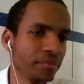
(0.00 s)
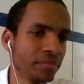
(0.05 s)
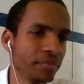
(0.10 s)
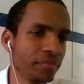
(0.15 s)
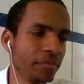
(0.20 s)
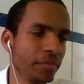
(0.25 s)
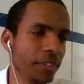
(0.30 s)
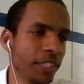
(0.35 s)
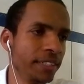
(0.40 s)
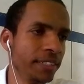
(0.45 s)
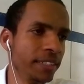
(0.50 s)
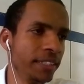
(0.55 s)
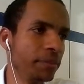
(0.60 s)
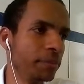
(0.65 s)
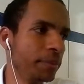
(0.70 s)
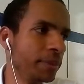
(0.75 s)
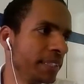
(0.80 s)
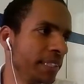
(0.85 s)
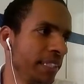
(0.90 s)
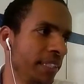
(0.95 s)

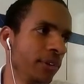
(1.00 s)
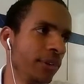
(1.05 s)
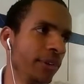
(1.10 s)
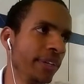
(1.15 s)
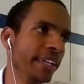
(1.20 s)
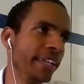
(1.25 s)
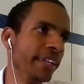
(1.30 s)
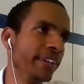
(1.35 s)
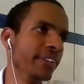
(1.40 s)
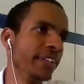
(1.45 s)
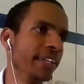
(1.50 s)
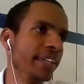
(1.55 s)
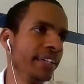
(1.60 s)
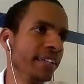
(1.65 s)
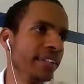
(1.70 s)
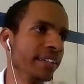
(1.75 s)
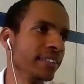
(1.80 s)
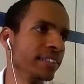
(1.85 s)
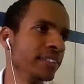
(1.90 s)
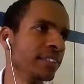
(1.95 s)
%. Okay.
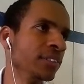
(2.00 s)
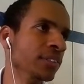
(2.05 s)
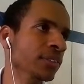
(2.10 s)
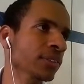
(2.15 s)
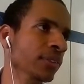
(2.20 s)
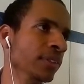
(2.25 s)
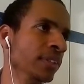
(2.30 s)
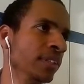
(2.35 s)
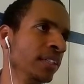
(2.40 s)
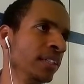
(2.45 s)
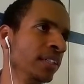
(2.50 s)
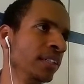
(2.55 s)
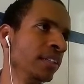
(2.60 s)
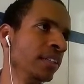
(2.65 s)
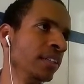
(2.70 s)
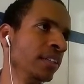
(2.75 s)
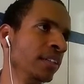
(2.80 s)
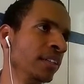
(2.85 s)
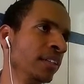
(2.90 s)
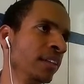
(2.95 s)
So
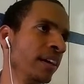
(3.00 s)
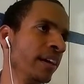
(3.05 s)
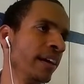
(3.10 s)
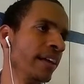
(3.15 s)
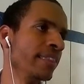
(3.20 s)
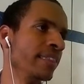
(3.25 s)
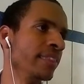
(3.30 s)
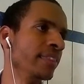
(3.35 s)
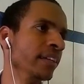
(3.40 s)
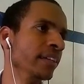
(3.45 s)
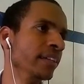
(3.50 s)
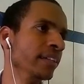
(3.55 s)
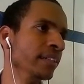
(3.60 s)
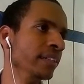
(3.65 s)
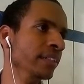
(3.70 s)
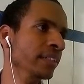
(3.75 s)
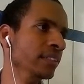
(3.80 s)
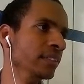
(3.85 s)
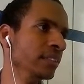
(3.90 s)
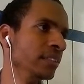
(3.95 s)
I think
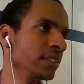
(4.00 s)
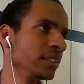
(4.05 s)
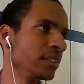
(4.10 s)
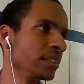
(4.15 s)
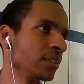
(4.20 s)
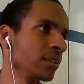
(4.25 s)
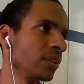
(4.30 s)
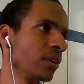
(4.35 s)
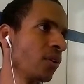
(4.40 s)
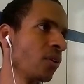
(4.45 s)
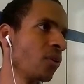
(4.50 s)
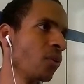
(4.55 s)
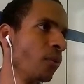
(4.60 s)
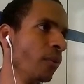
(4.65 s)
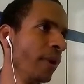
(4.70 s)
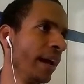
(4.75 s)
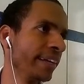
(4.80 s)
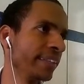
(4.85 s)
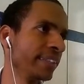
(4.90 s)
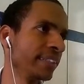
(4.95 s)
it's
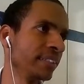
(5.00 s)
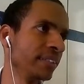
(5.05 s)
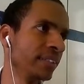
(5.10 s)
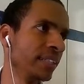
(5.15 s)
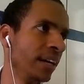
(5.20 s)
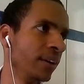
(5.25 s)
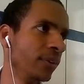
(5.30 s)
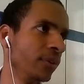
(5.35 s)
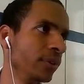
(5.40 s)
correct now.